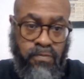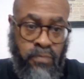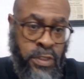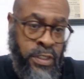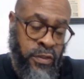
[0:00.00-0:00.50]

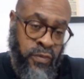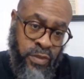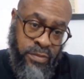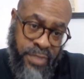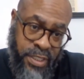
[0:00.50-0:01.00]
he doesn't want
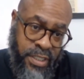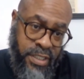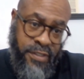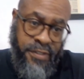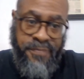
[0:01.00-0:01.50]
to be
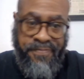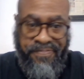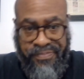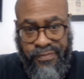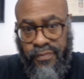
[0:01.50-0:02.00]
here.
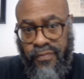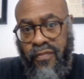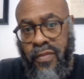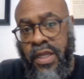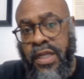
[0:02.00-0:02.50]

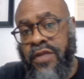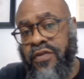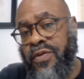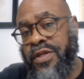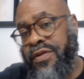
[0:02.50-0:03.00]
He doesn't
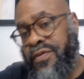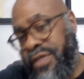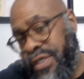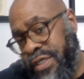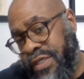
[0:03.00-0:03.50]
want to do
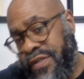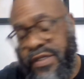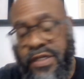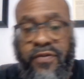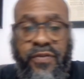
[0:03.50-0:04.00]
this. He
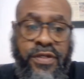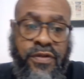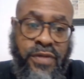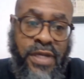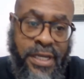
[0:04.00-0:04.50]
doesn't want to
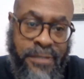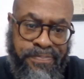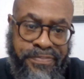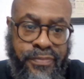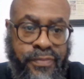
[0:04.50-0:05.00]
do that.
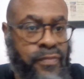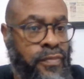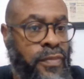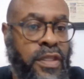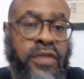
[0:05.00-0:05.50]

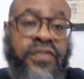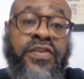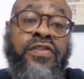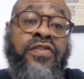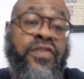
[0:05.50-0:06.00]
The
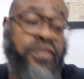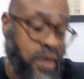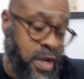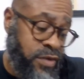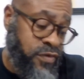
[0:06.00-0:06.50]
Sixers are
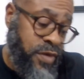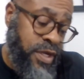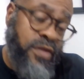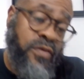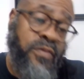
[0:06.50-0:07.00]
trying to
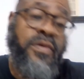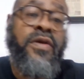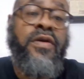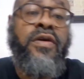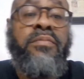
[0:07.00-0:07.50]
trade him,
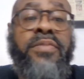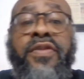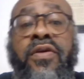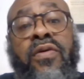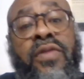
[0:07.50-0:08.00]
but
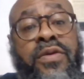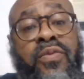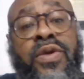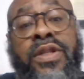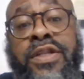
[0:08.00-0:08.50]
they're only
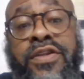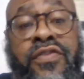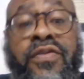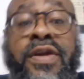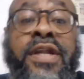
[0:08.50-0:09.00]
willing to
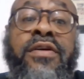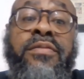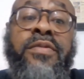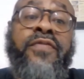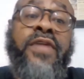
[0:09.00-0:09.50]
trade
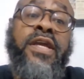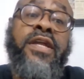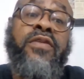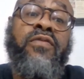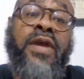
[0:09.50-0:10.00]
him if they get
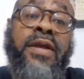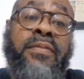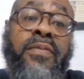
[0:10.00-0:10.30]
the right